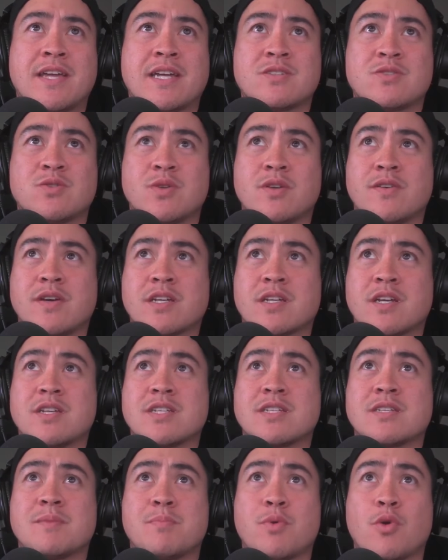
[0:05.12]
that's sort of, I
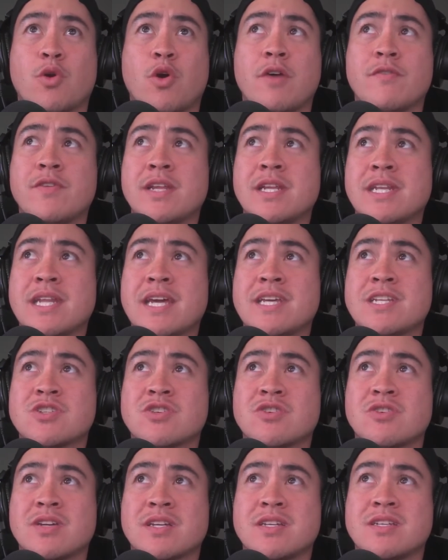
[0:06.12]
guess, private in
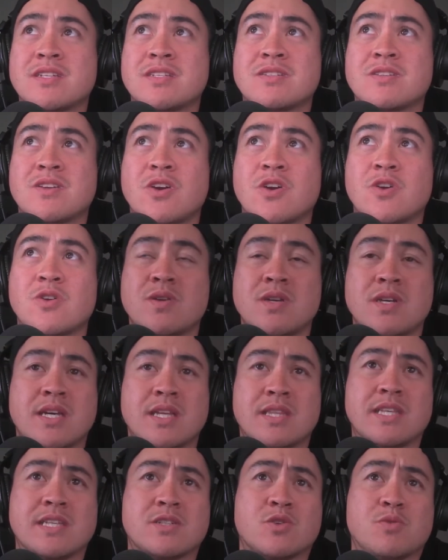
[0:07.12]
nature, I guess. So
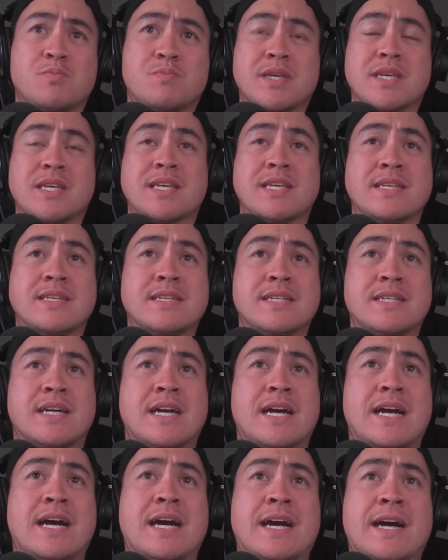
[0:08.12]
this could be
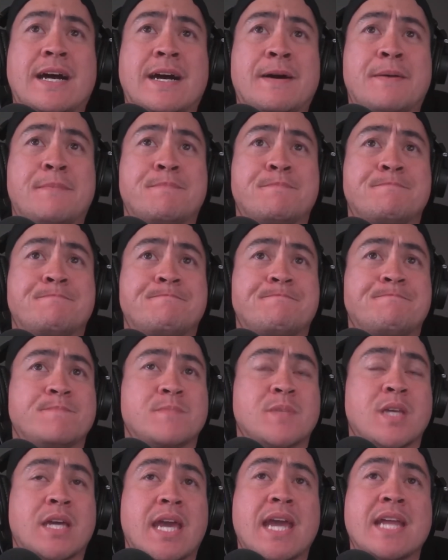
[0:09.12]
um,
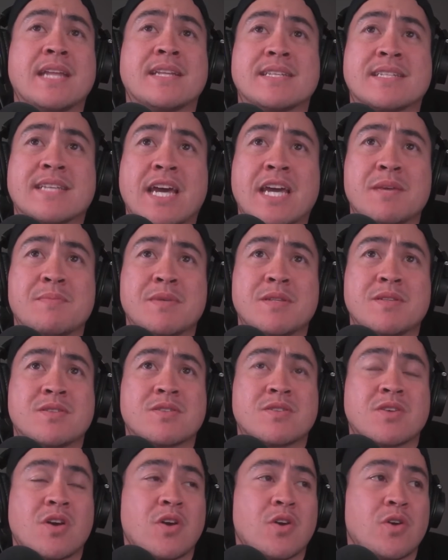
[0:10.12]
yeah, entertainment,
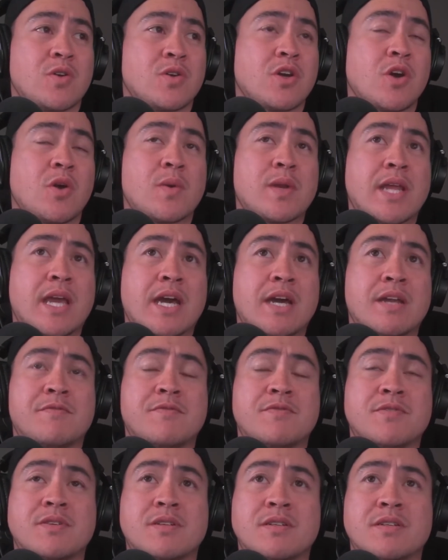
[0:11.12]
so going out
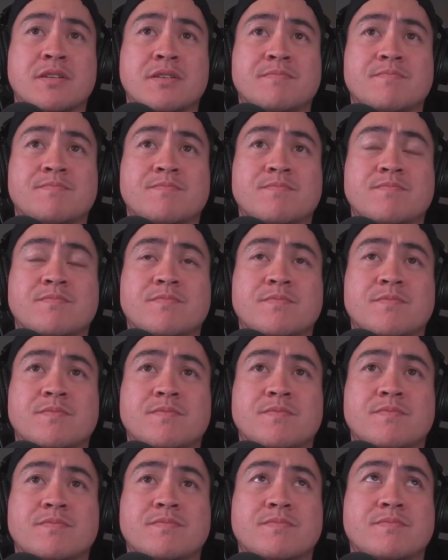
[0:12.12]
for
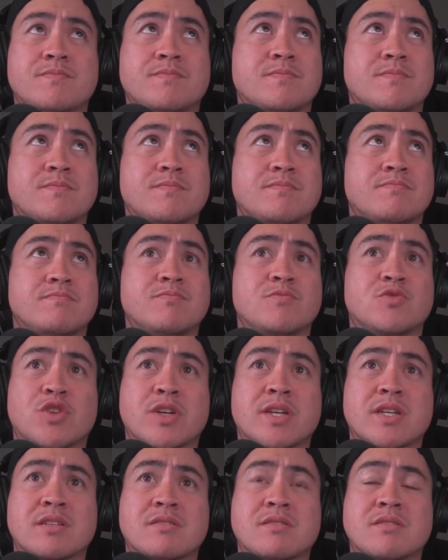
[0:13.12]

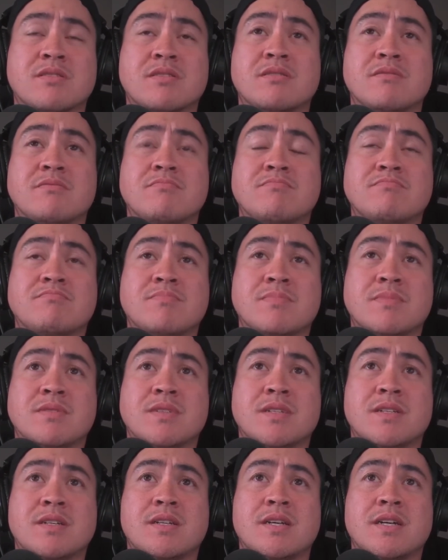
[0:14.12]
drinks and
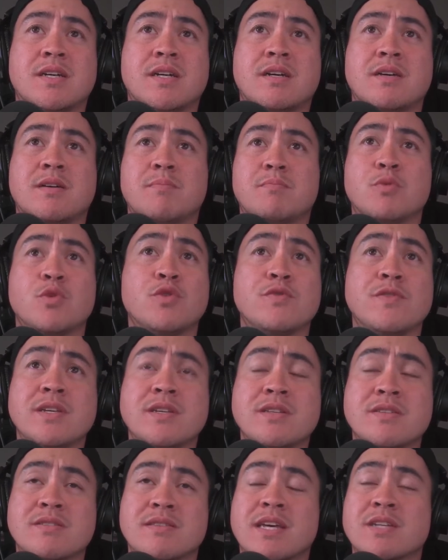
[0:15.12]
uh,
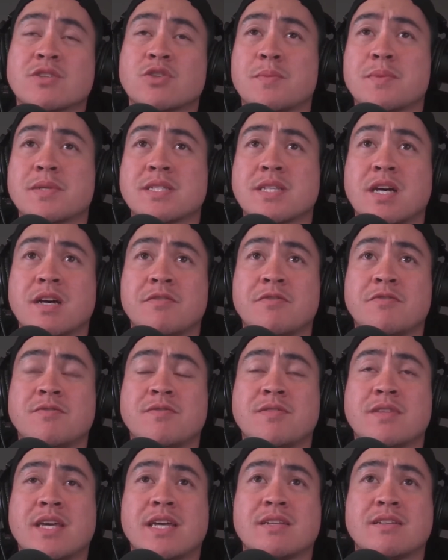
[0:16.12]
movies and that type of
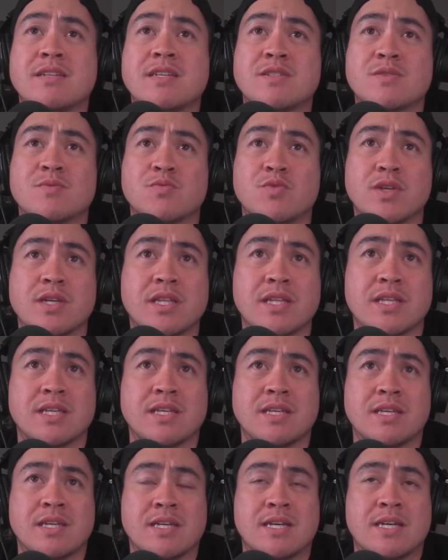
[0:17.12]
stuff. That isn't
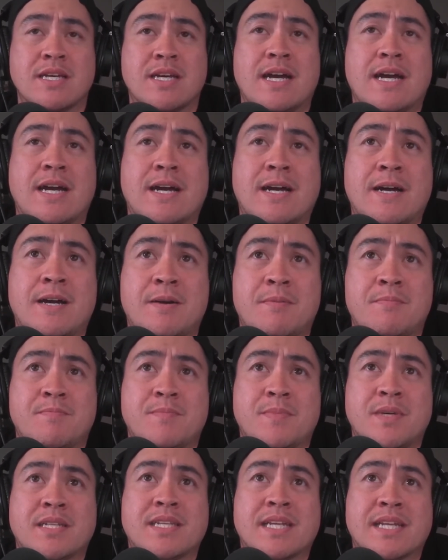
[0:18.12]
really
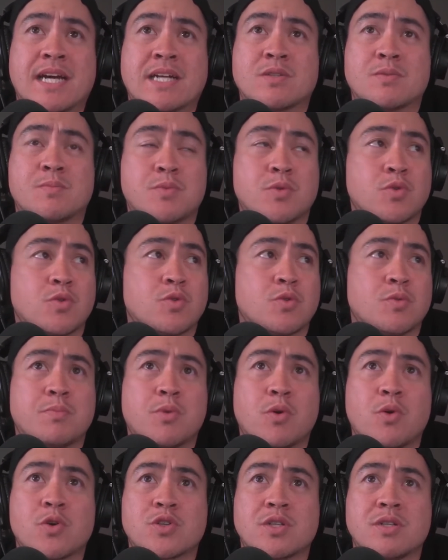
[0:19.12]
um, a deductible
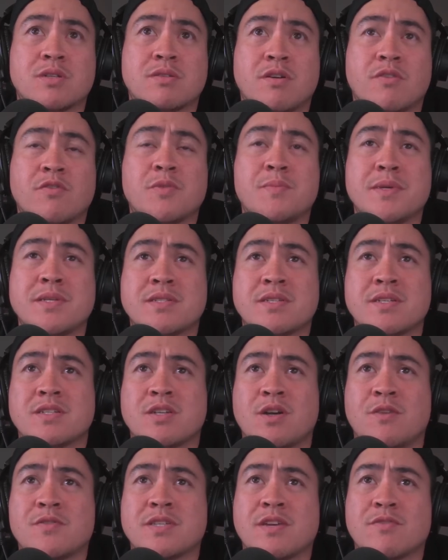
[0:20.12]
portion of the
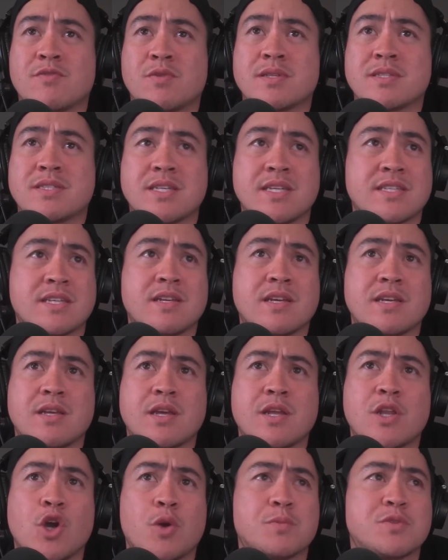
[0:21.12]
business. Obviously, everyone says it,
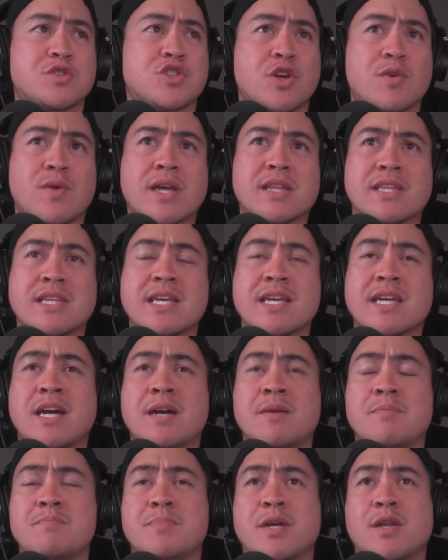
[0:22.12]
it helps generate the
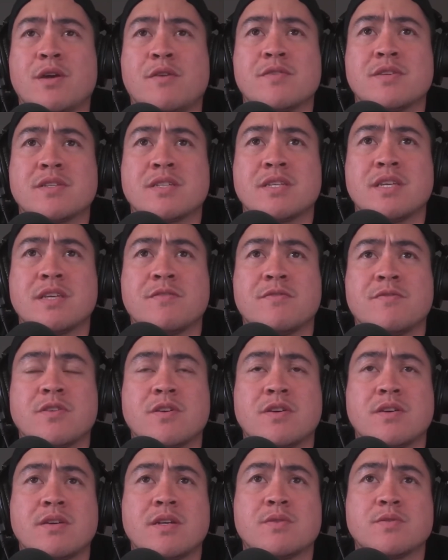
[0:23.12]
income, but obviously, if
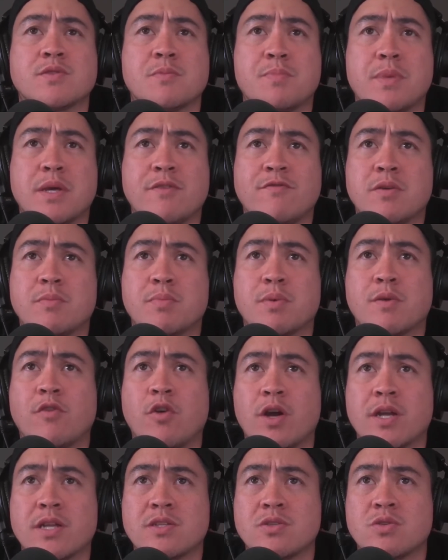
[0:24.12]
uh, it was a benefit
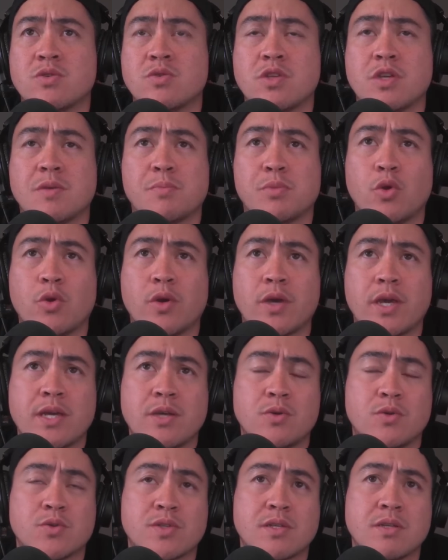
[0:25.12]
provided to the
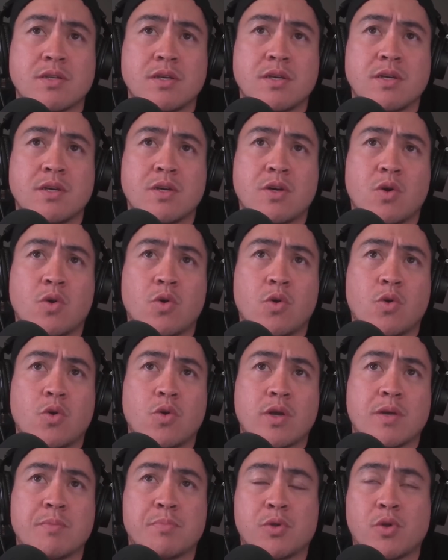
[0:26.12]
employee or,
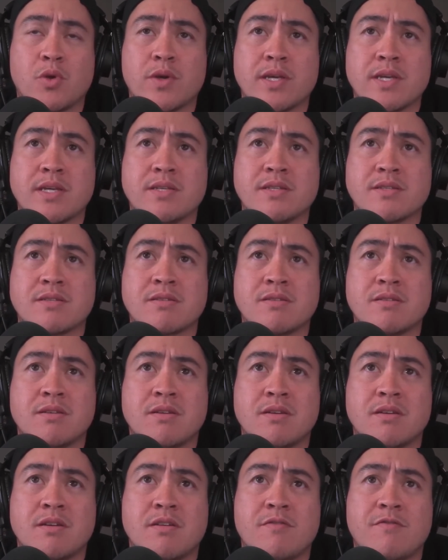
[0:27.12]
or employees
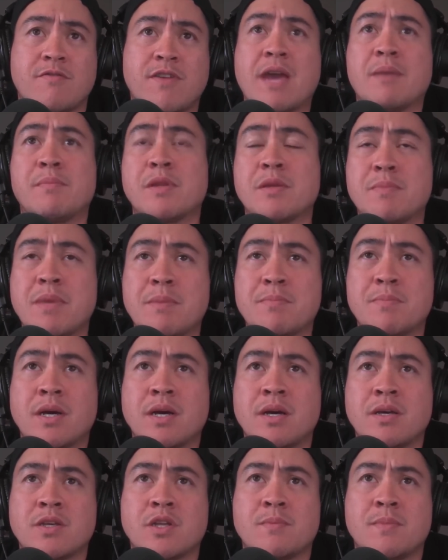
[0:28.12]
family
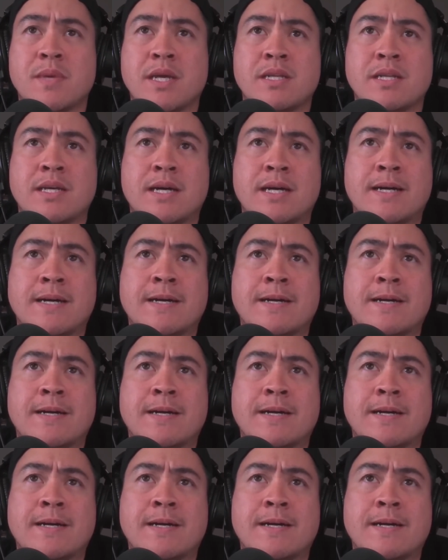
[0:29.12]
member, you know what I mean?